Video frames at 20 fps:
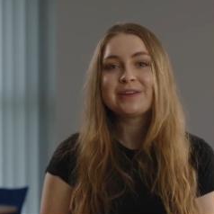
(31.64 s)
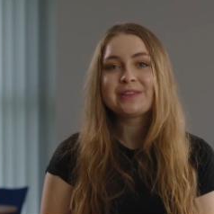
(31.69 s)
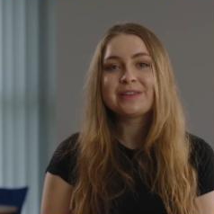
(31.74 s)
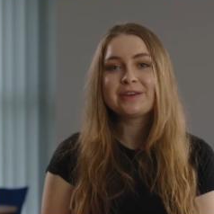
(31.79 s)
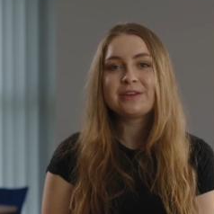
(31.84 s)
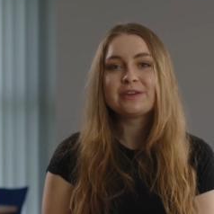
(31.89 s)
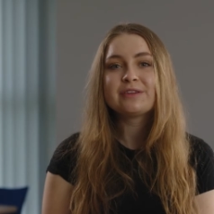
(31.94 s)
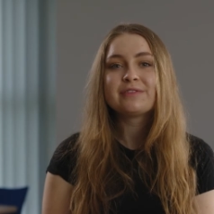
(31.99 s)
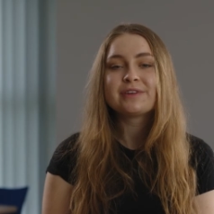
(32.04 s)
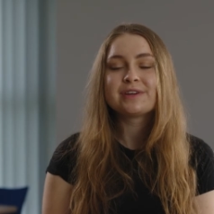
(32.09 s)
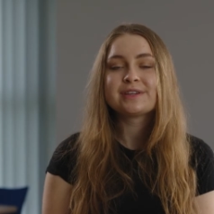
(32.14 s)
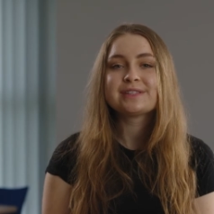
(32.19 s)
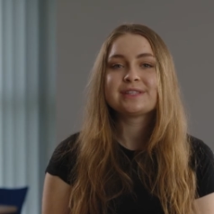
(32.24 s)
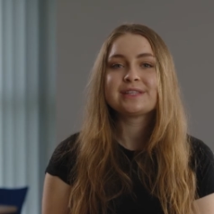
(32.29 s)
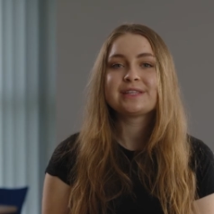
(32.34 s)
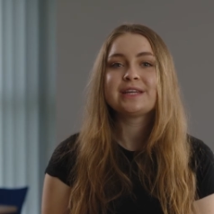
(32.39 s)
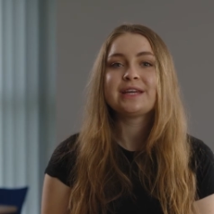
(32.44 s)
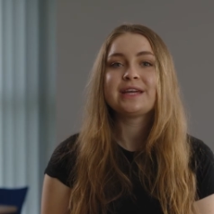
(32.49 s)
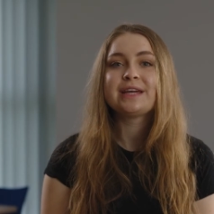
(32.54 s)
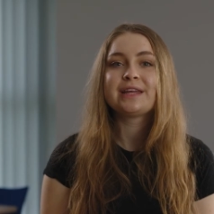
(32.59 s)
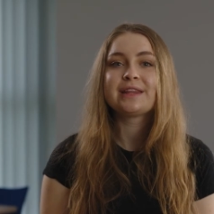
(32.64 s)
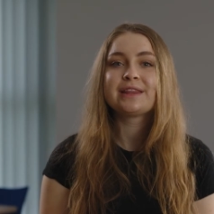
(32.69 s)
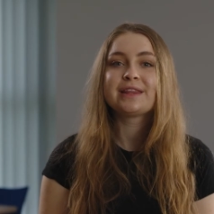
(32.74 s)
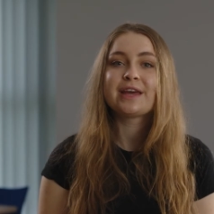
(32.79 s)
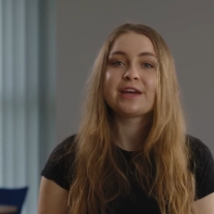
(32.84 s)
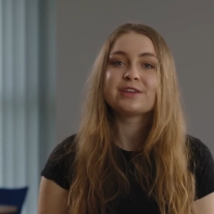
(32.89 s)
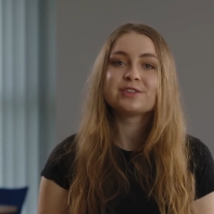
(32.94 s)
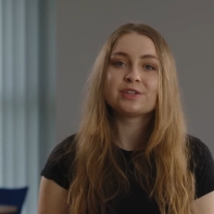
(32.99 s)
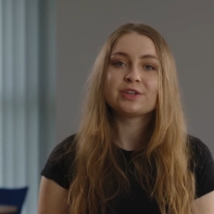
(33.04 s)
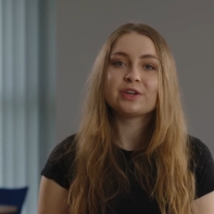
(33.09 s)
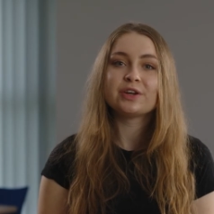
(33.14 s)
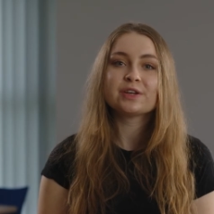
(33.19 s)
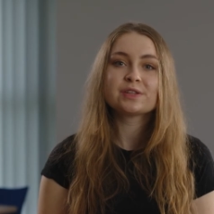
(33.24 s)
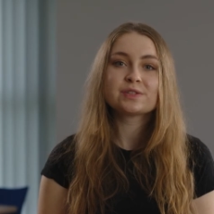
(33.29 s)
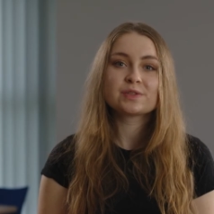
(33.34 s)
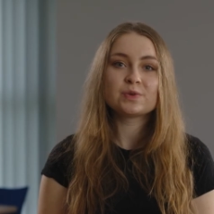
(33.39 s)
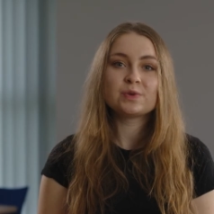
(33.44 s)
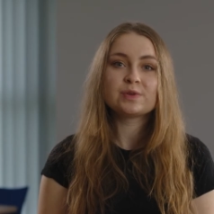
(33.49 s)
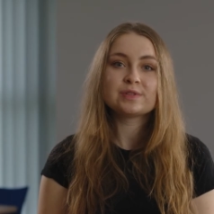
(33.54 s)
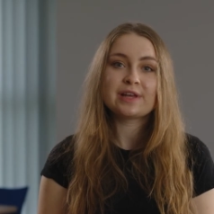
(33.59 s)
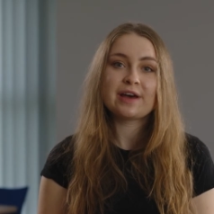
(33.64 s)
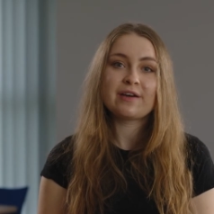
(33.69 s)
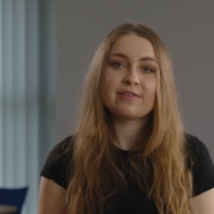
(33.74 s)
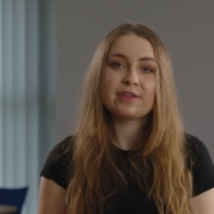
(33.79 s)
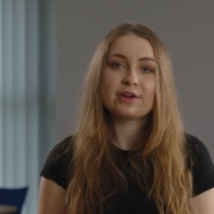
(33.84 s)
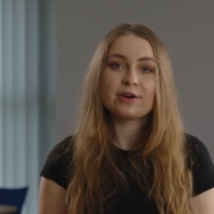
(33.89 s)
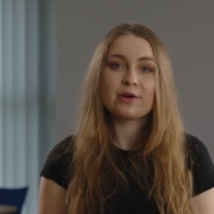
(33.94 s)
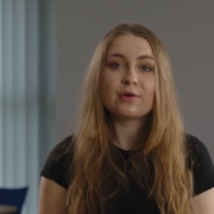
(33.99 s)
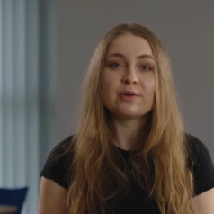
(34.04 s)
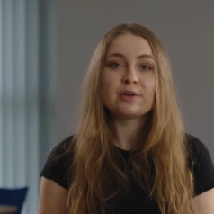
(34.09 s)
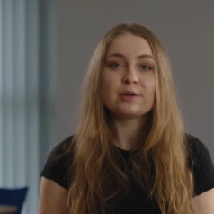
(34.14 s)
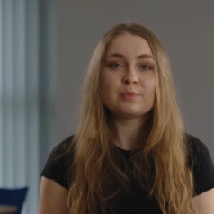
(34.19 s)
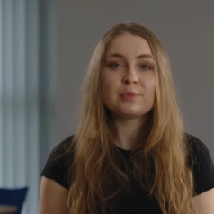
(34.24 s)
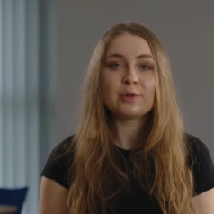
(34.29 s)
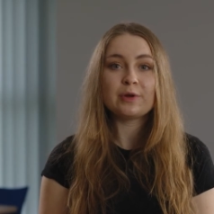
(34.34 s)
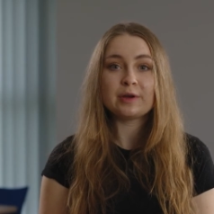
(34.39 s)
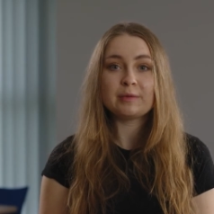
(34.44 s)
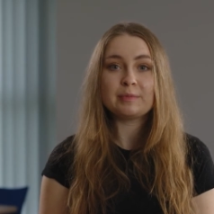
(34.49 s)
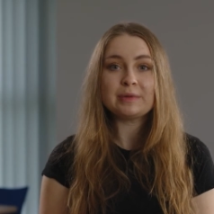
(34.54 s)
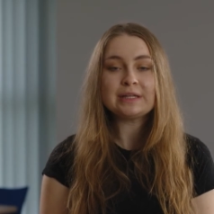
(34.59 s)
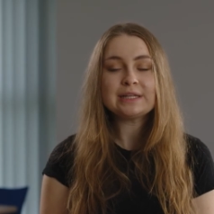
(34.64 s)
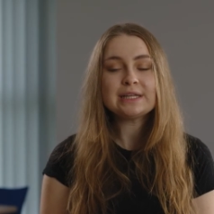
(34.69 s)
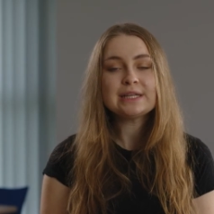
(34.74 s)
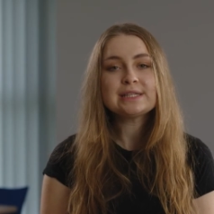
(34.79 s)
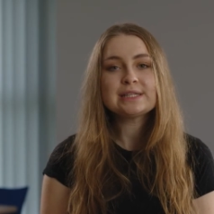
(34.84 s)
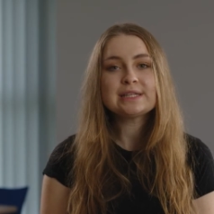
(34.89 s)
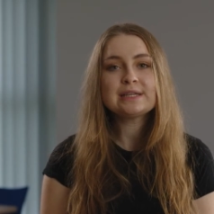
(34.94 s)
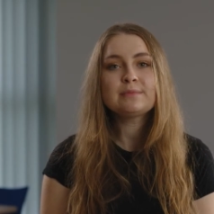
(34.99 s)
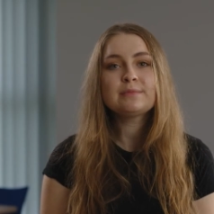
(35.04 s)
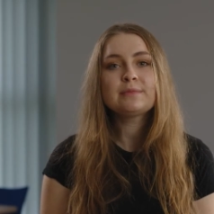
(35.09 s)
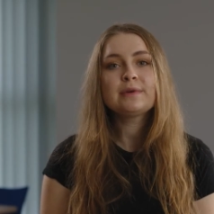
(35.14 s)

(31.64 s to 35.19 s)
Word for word: at the university, the engineering schools have their own employability team.